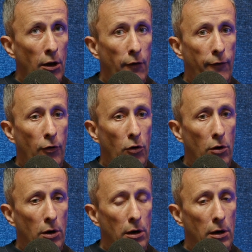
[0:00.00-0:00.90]

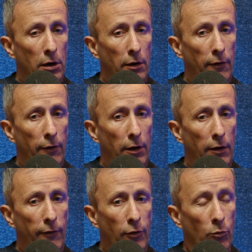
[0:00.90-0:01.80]
from
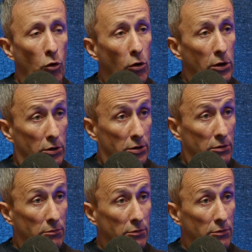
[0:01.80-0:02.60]
lawyers,